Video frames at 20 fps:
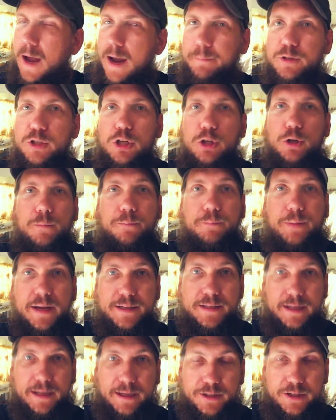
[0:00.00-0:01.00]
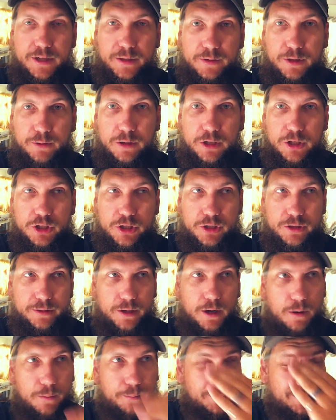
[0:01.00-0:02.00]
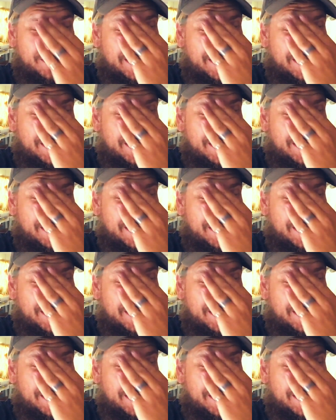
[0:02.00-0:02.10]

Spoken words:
I'm too busy to do a nope.